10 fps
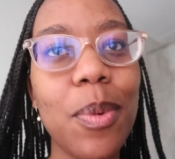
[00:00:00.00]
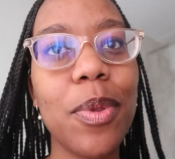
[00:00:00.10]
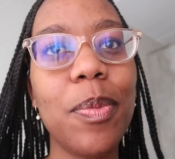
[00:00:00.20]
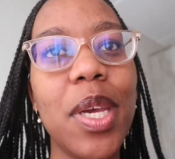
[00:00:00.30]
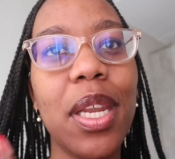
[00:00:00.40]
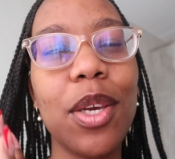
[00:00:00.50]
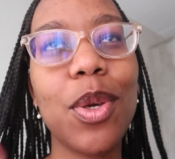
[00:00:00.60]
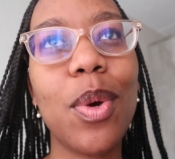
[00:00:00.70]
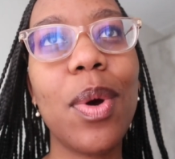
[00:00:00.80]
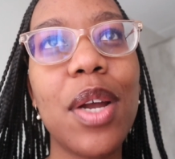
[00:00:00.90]
with me,
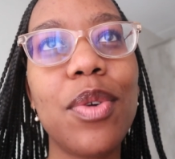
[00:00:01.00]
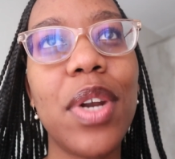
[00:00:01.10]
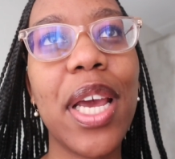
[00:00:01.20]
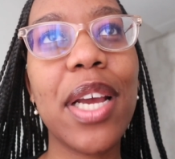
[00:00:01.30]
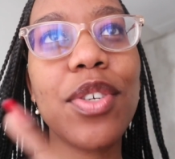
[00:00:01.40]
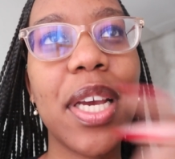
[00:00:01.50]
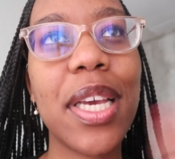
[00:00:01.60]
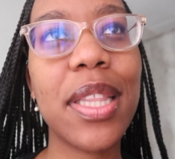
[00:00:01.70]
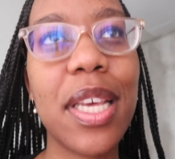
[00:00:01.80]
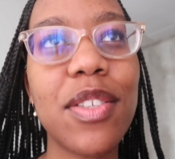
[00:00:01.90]
like, you know, I don't like
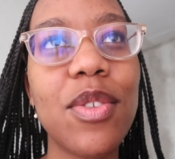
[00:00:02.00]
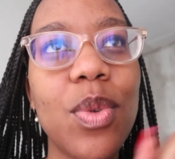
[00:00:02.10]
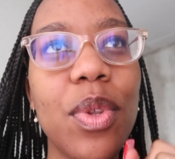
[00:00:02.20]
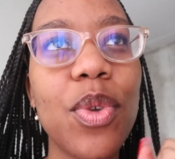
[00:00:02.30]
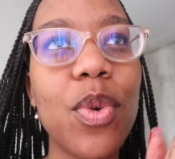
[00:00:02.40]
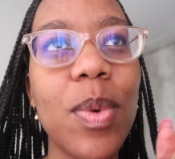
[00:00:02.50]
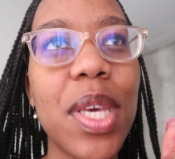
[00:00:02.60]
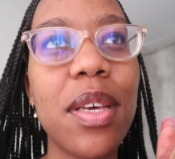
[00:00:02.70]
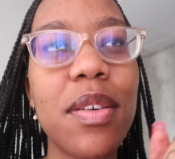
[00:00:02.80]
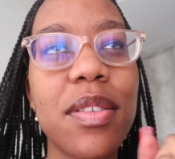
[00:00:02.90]
dragging things into the new
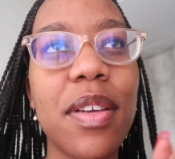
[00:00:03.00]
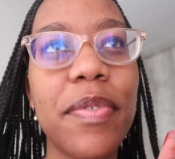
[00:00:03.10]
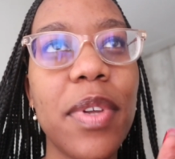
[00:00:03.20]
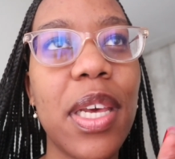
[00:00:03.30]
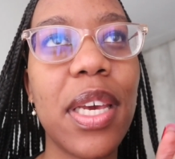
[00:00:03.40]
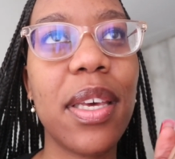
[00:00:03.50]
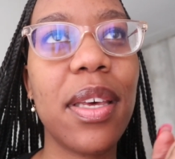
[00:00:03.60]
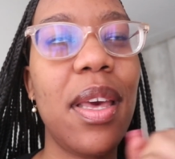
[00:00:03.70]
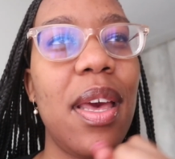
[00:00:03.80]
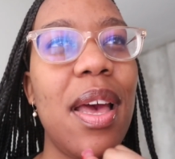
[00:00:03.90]
week because I feel
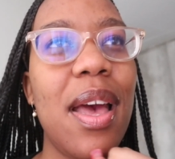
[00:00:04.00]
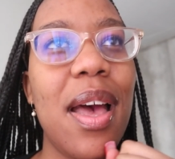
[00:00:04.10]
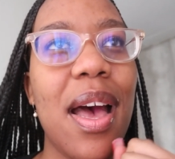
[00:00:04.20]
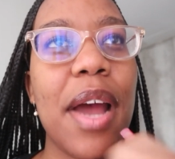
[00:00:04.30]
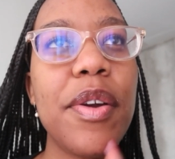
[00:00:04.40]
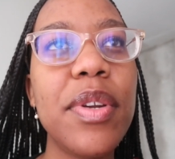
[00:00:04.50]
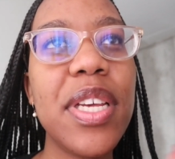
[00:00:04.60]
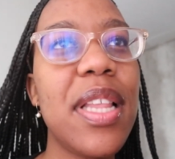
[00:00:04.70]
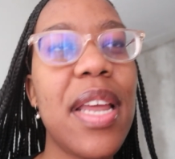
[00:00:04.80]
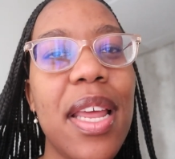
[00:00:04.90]
like I don't
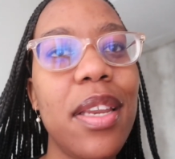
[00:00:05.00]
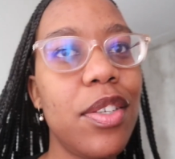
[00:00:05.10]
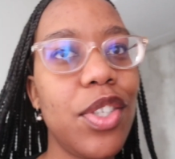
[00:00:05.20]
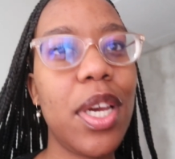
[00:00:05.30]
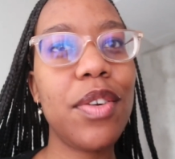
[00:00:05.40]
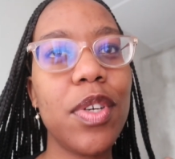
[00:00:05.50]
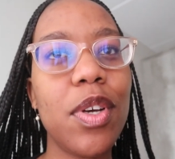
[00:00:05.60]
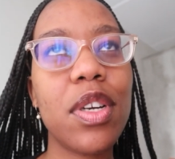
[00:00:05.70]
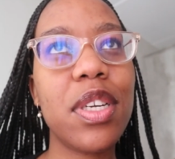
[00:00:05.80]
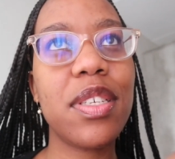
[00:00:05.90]
need that energy. And
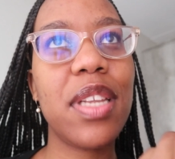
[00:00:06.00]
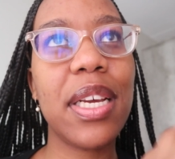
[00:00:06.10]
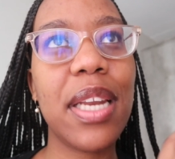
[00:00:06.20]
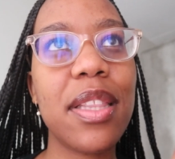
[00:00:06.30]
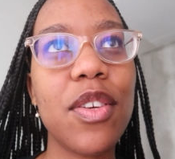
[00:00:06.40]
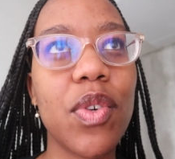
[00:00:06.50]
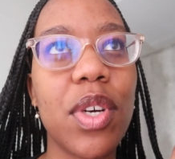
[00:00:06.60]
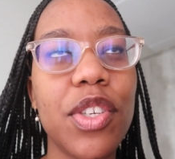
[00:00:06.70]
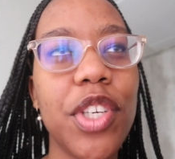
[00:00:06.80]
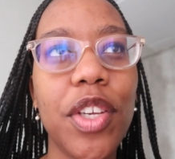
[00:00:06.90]
regardless, like, nothing's
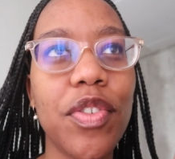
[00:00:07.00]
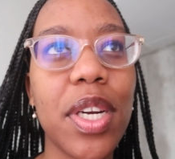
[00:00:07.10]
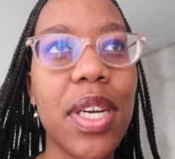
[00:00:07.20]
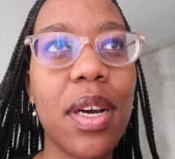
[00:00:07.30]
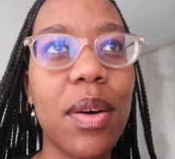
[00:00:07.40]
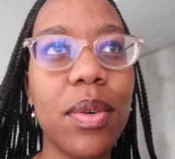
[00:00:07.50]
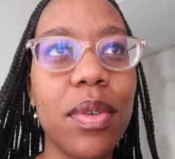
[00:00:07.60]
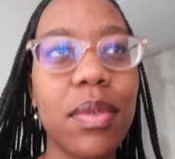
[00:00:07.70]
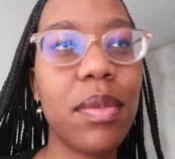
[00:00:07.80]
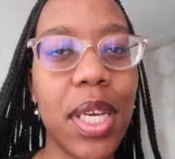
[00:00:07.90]
going to change right now.
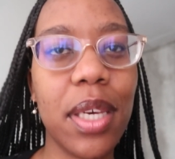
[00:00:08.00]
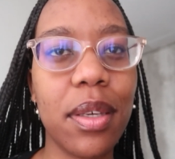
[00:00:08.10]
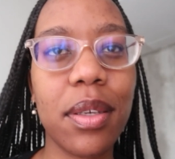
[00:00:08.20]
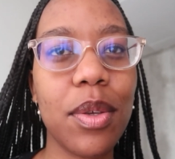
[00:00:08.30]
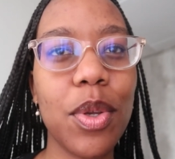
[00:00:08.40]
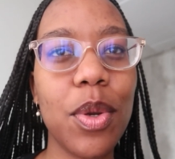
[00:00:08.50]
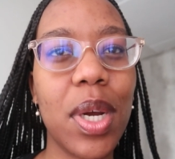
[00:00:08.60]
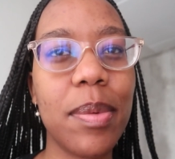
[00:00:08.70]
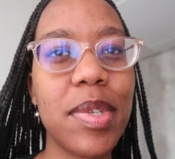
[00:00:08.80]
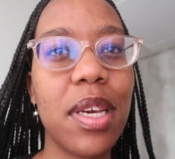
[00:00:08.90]
Like, you know
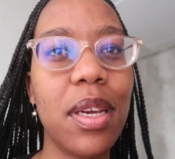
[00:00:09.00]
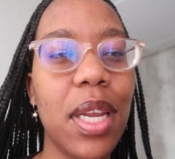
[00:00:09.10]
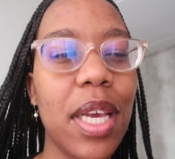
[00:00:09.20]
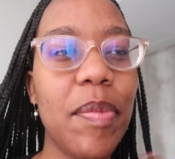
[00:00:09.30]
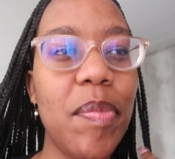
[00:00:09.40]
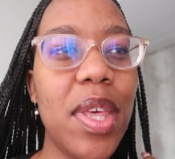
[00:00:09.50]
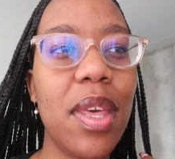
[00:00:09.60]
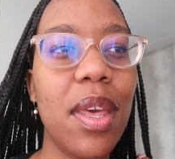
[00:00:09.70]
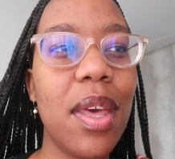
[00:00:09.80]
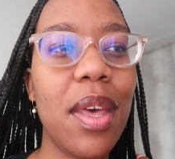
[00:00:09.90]
what I'm saying? Like,
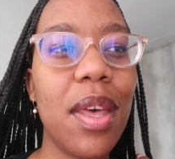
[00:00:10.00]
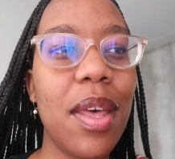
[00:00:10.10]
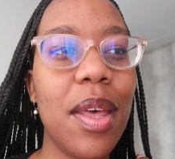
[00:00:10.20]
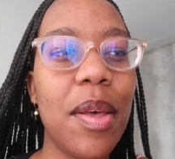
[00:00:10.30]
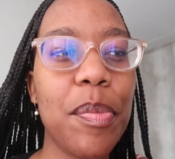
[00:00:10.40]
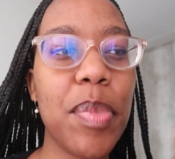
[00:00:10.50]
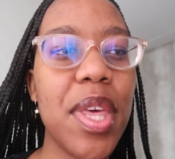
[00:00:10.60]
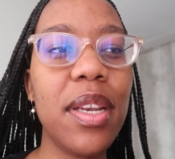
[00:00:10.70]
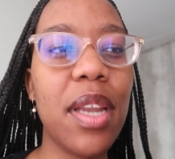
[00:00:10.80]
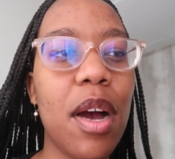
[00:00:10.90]
me
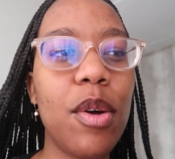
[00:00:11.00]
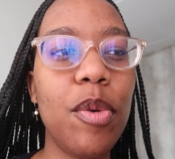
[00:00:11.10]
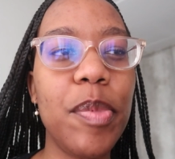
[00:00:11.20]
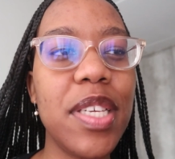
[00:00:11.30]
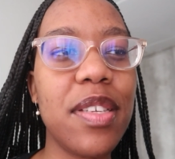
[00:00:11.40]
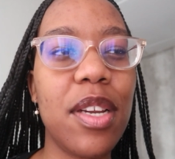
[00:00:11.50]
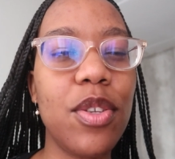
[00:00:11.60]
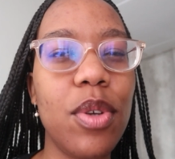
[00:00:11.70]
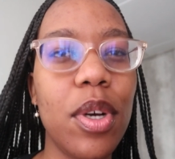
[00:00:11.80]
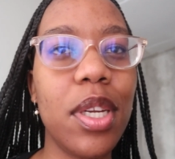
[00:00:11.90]
being down or being sad
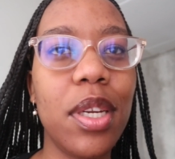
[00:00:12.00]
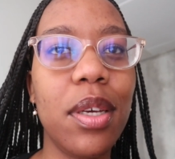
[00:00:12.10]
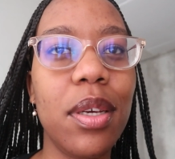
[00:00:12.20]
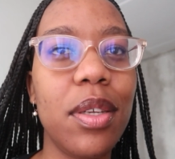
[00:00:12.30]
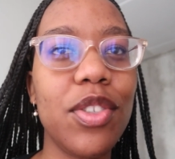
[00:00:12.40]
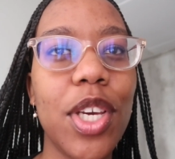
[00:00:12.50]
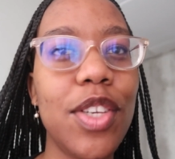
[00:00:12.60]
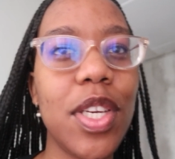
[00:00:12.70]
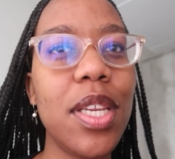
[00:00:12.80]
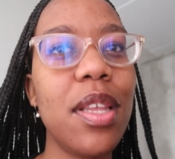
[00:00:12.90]
is not going to
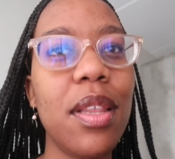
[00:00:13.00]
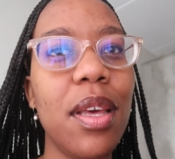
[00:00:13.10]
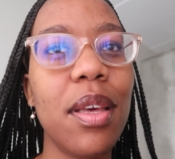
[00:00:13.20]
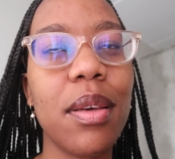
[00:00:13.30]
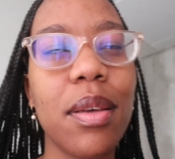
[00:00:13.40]
change anything.